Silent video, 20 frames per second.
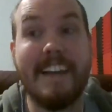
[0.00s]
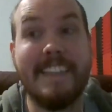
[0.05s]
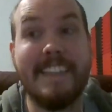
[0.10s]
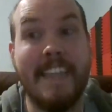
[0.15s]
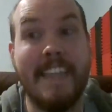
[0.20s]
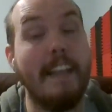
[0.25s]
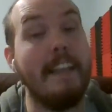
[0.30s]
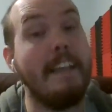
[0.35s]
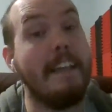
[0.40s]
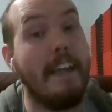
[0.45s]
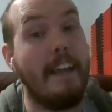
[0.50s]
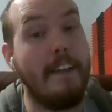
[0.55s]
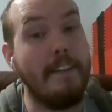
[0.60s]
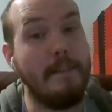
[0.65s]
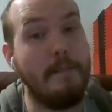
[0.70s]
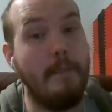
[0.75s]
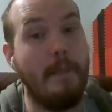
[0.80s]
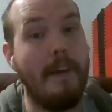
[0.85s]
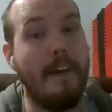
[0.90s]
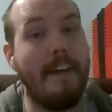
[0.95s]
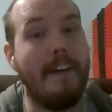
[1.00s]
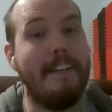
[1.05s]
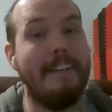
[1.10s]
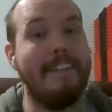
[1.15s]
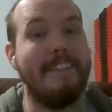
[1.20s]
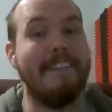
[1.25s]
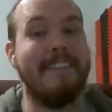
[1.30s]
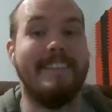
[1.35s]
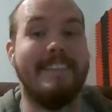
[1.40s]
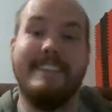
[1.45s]
telling us, but
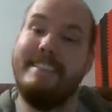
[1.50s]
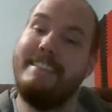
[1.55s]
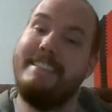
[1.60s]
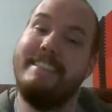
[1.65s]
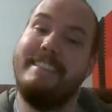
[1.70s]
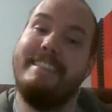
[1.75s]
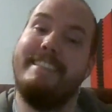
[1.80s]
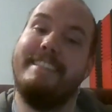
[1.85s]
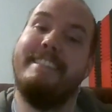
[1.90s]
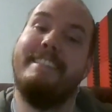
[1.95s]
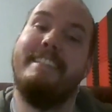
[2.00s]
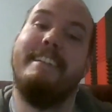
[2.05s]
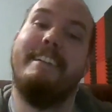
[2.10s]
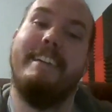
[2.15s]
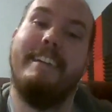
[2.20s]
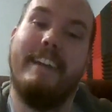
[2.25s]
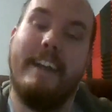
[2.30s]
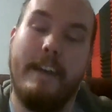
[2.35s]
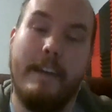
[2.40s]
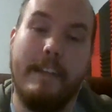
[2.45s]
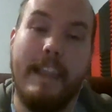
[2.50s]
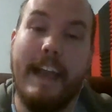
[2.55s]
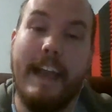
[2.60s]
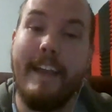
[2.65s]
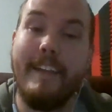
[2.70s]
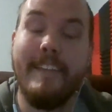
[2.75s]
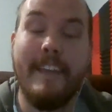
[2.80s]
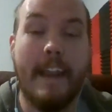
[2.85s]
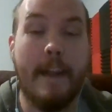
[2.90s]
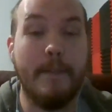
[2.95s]
like I
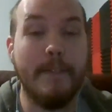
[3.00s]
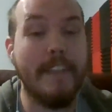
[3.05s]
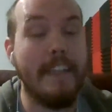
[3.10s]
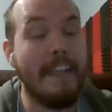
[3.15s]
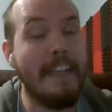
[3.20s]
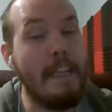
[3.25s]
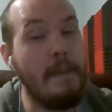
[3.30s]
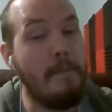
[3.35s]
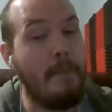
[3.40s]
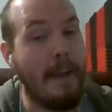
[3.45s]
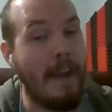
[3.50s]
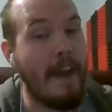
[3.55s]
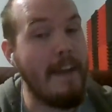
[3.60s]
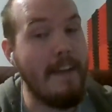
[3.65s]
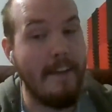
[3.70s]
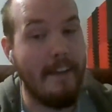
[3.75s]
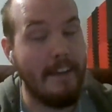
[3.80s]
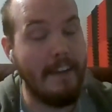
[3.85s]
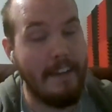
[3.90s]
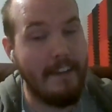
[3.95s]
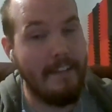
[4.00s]
said, I was going to keep an eye on it.